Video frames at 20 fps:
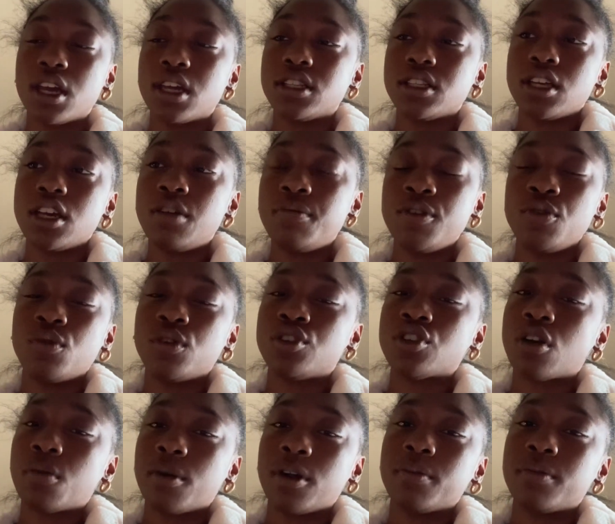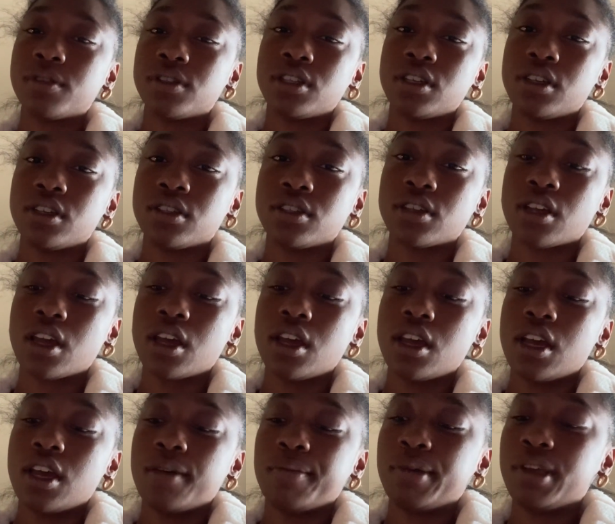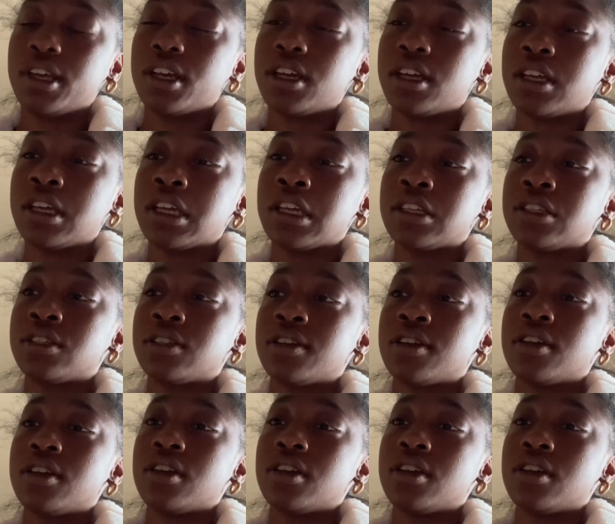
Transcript: Tell me what your purpose is, because